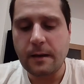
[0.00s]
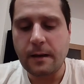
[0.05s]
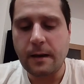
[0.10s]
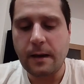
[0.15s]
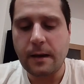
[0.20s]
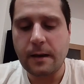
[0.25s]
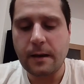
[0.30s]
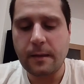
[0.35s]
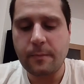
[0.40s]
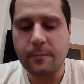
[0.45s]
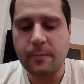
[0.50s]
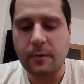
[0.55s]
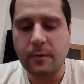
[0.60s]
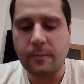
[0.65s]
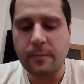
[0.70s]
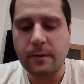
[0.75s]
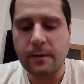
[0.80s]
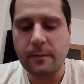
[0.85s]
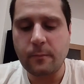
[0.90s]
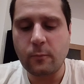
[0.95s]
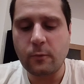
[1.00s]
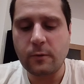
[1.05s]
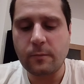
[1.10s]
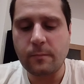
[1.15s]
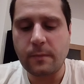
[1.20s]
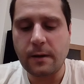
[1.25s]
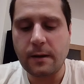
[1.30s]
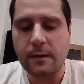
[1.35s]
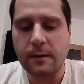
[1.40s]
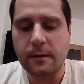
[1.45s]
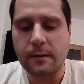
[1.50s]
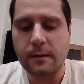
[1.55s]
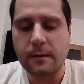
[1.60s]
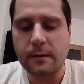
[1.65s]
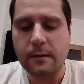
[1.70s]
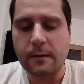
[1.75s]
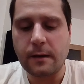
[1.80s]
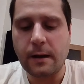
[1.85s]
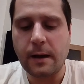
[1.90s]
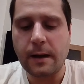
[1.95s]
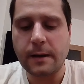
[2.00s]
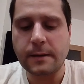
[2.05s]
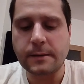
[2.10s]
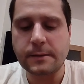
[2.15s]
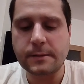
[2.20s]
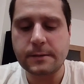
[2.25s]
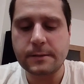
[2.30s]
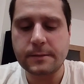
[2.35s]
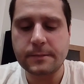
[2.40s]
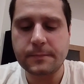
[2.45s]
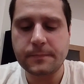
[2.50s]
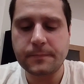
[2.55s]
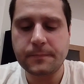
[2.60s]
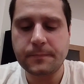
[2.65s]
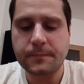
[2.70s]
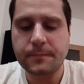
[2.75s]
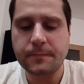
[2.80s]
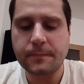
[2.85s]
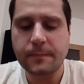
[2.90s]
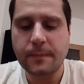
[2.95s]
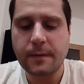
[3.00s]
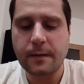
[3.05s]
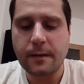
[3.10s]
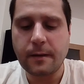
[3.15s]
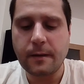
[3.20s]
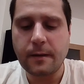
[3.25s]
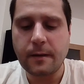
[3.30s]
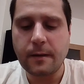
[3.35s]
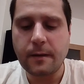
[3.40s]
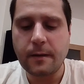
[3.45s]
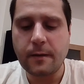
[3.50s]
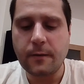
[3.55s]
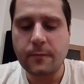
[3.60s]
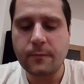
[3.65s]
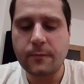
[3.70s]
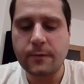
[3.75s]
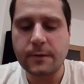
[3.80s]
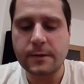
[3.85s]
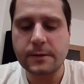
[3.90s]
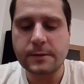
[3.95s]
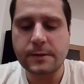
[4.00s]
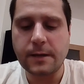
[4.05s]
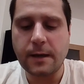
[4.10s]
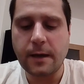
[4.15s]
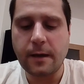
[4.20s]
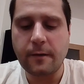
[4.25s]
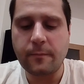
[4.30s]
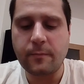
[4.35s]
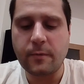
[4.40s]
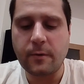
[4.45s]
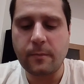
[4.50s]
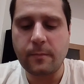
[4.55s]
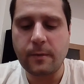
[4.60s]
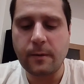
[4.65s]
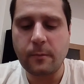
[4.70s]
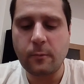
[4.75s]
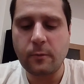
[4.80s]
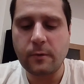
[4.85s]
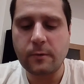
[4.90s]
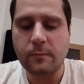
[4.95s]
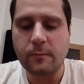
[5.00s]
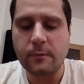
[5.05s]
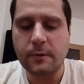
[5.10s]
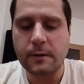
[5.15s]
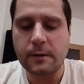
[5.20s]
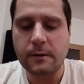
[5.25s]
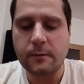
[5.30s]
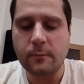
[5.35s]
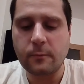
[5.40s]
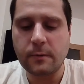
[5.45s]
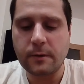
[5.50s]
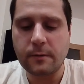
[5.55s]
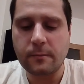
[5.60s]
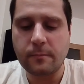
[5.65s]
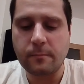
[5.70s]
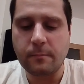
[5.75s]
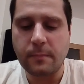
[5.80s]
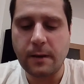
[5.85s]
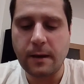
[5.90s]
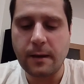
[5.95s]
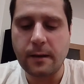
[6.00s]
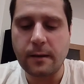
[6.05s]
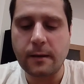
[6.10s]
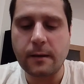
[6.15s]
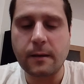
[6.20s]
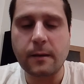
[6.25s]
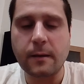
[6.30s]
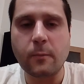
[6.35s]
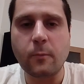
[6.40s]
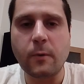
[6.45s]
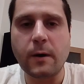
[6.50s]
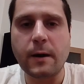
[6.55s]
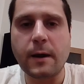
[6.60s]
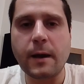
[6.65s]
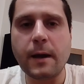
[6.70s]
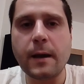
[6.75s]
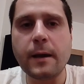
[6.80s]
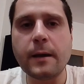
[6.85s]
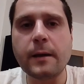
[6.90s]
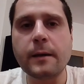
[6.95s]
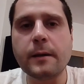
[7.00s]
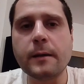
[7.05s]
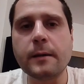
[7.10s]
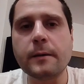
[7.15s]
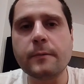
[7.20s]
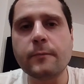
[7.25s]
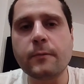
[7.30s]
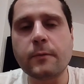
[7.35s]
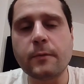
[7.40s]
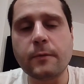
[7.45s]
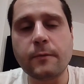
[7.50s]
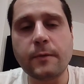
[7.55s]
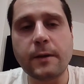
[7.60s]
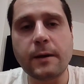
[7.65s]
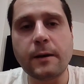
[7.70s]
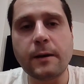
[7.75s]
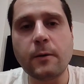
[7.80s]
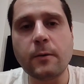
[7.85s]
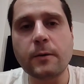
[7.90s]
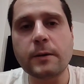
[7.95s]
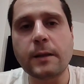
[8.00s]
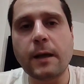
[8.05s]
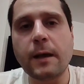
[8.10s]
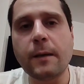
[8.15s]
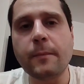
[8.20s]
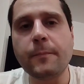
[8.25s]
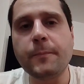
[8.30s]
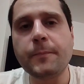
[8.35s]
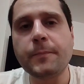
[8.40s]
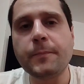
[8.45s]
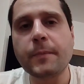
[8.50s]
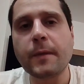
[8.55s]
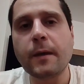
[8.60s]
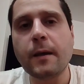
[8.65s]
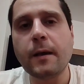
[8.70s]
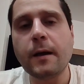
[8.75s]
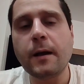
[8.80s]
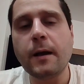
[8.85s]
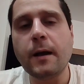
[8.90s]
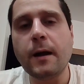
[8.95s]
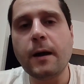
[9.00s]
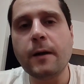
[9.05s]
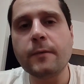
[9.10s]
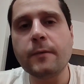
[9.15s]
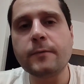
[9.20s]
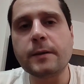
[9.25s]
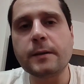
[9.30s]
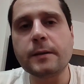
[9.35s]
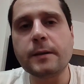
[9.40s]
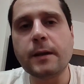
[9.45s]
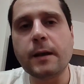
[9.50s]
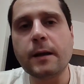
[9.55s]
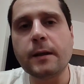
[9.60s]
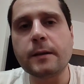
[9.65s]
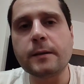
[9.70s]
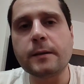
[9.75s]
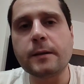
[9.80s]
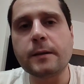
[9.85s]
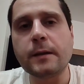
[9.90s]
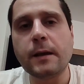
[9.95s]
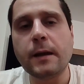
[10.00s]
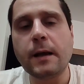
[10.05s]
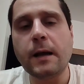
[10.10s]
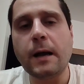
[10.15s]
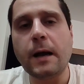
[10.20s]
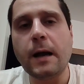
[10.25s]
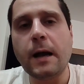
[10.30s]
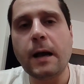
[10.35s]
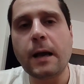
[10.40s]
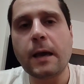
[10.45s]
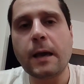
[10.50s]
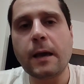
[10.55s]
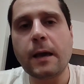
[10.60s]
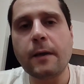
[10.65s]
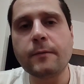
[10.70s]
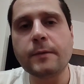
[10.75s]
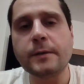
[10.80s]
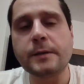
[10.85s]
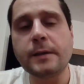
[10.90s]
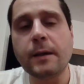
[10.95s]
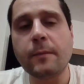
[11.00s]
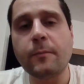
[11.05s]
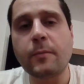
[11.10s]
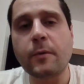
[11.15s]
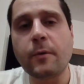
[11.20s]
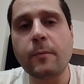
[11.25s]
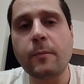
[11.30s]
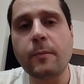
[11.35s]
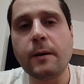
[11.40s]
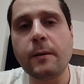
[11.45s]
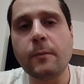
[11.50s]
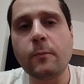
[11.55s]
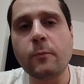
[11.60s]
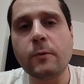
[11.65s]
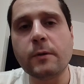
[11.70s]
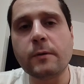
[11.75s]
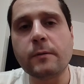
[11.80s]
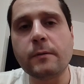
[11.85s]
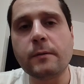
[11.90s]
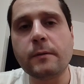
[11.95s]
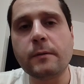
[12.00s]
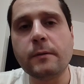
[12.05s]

I had problem with my eyes. First, I have problem with my one eye for a very long time. After that, I have the same problem with